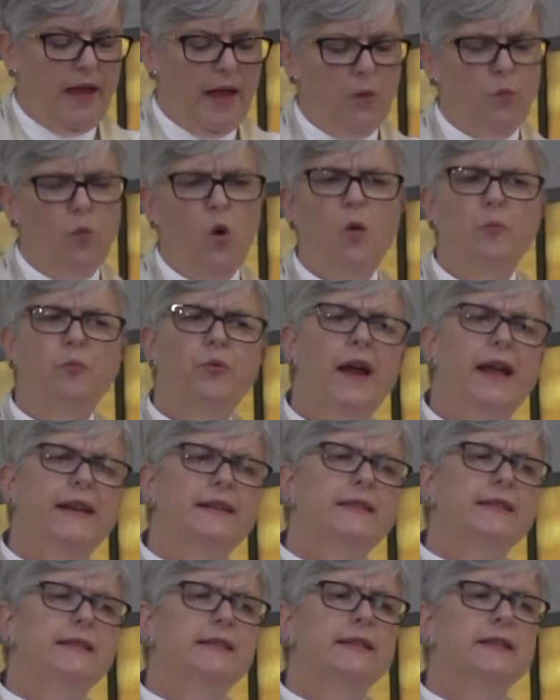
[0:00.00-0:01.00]
And what
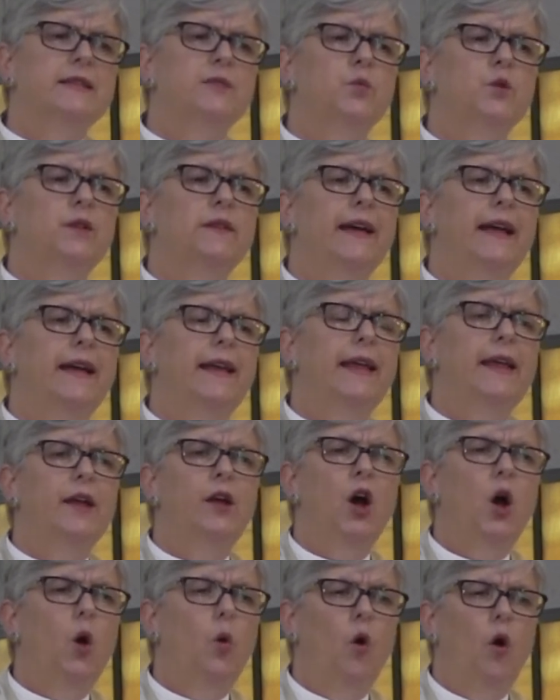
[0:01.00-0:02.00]
practices will they
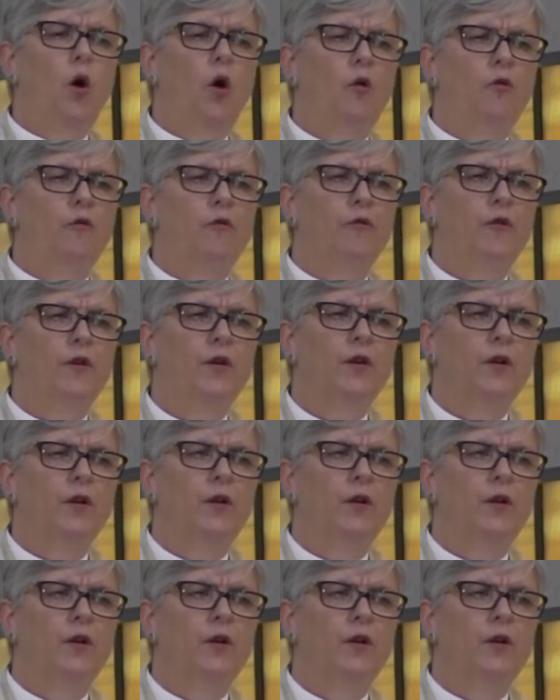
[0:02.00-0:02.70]
let go of?